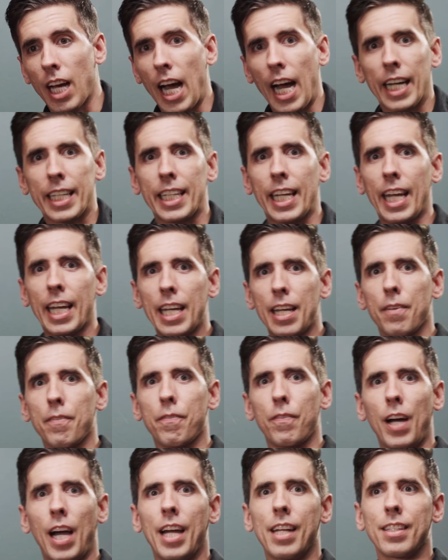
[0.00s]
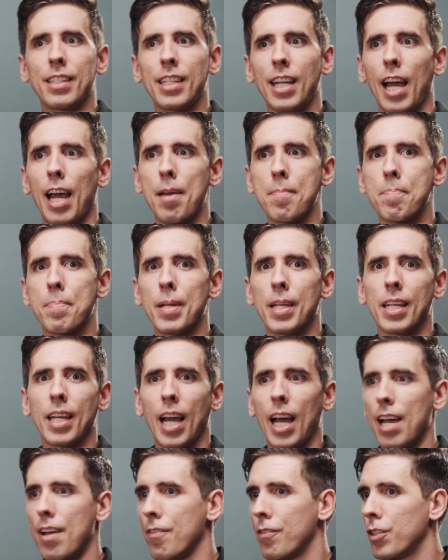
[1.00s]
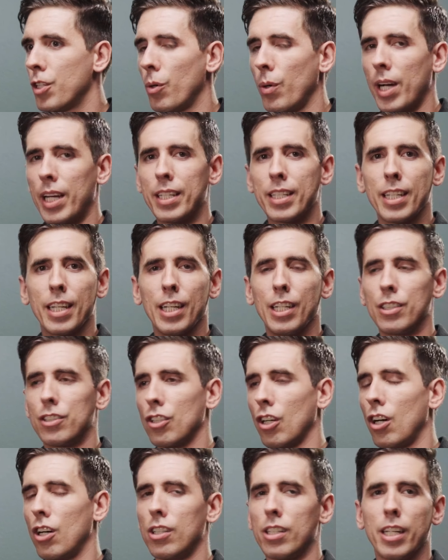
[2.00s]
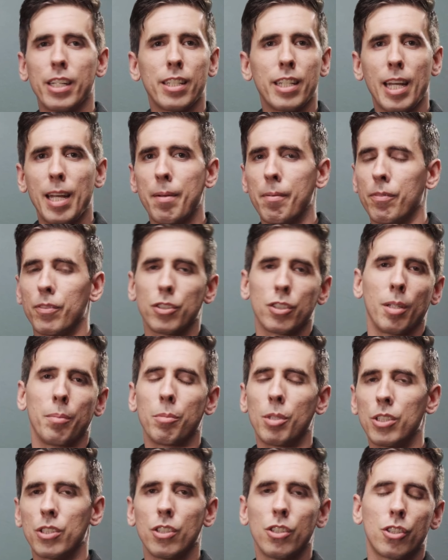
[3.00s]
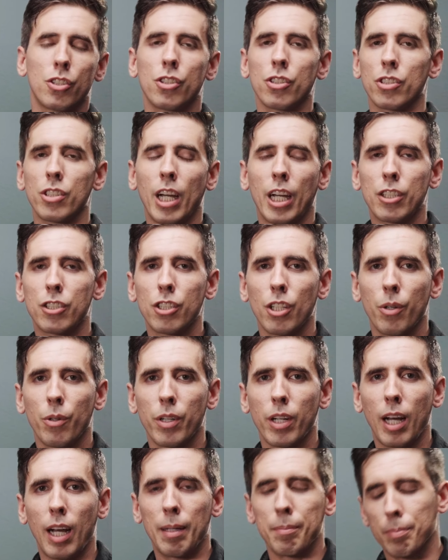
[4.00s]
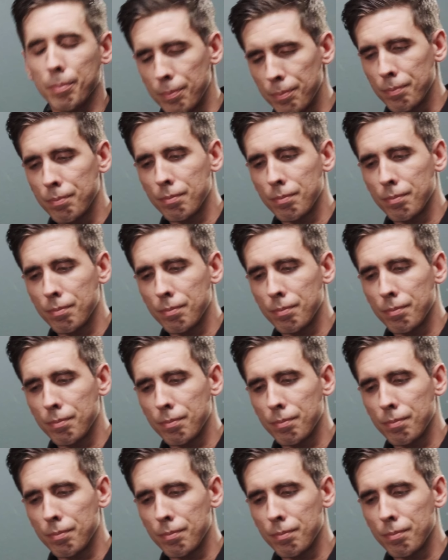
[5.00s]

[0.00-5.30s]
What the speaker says: I can't find the IP. I have no idea, it's all unnamed for some reason, it's just not showing up.